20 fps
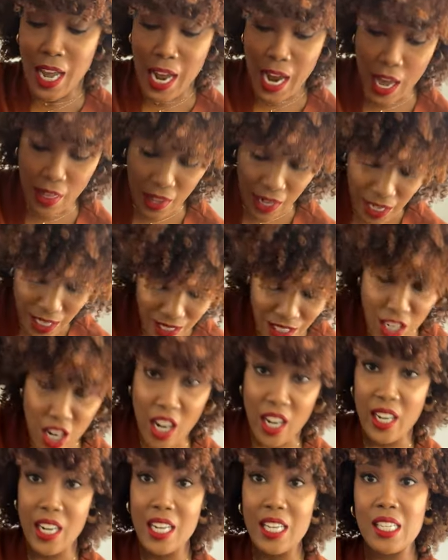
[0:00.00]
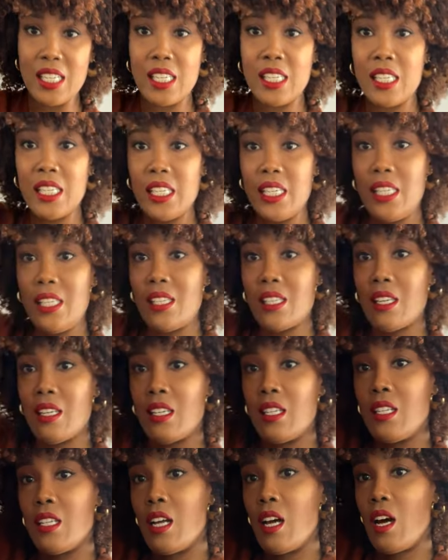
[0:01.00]
And then it's got a sleet
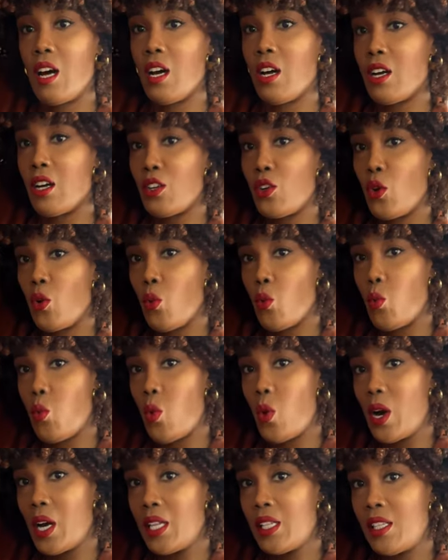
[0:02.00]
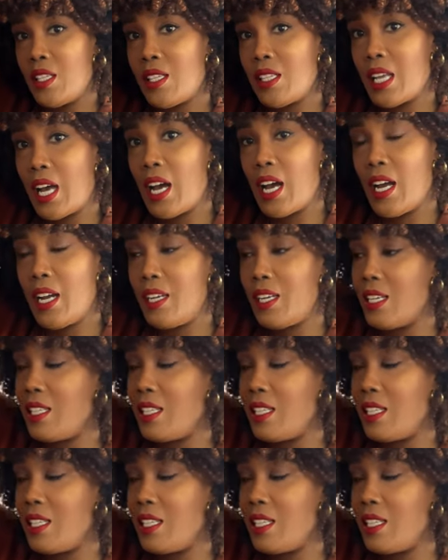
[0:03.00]
on one side,